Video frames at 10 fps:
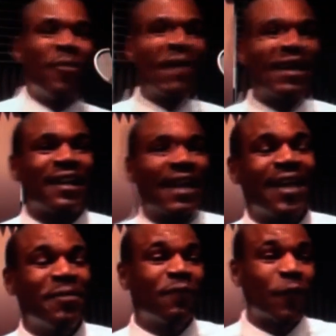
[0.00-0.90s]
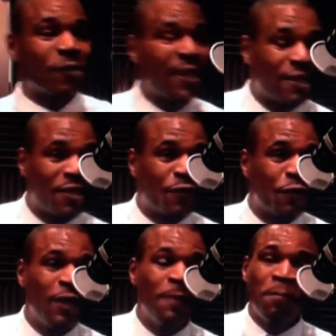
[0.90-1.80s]
come on by the academy. First lesson is
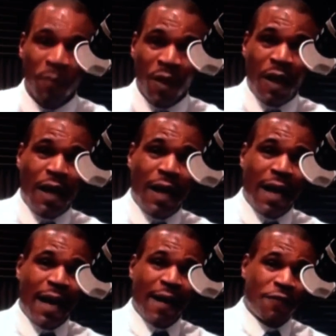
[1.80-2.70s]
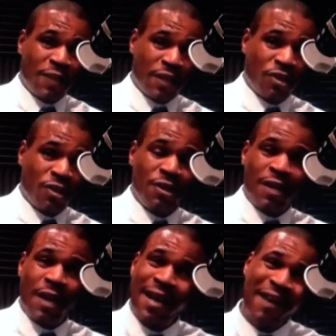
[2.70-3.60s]
free. Uh, I have
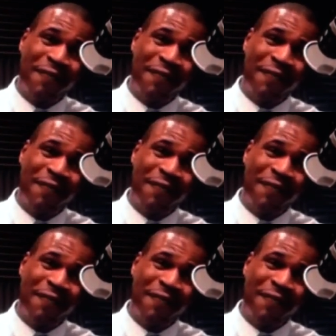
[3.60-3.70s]
sessions